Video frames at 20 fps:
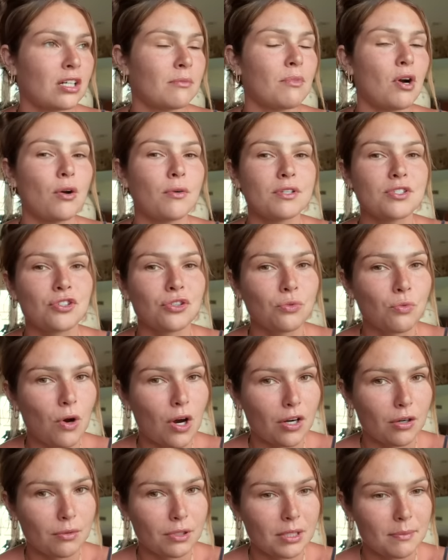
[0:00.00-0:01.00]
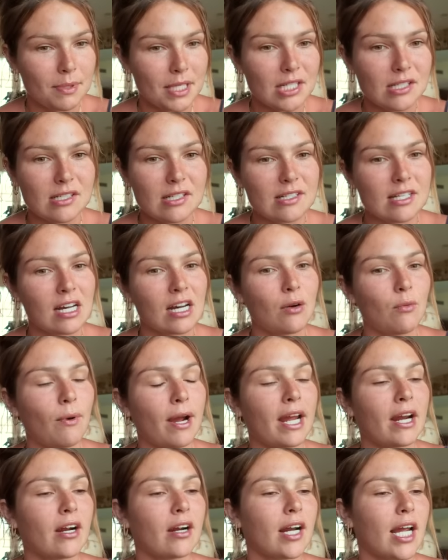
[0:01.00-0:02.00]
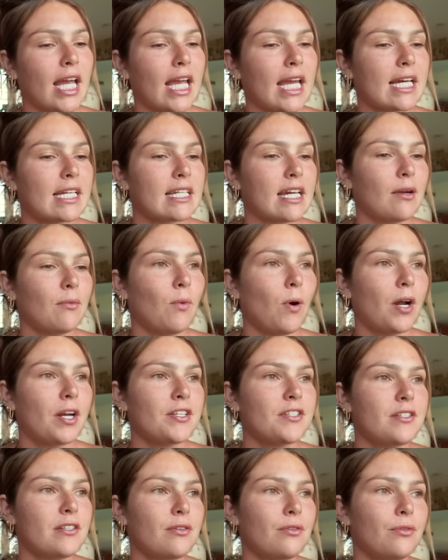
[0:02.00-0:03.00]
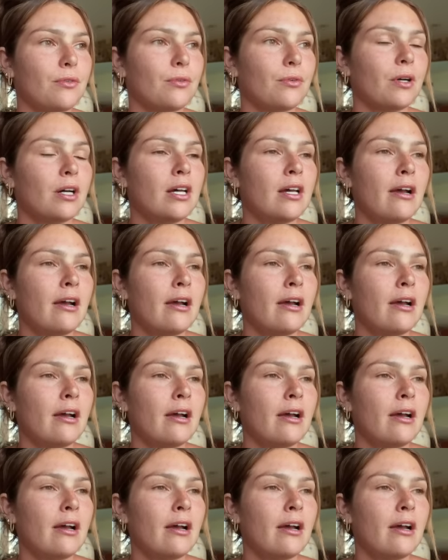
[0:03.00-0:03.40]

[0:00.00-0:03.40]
I'm always in the water with the pieces that I wear, and I wanted to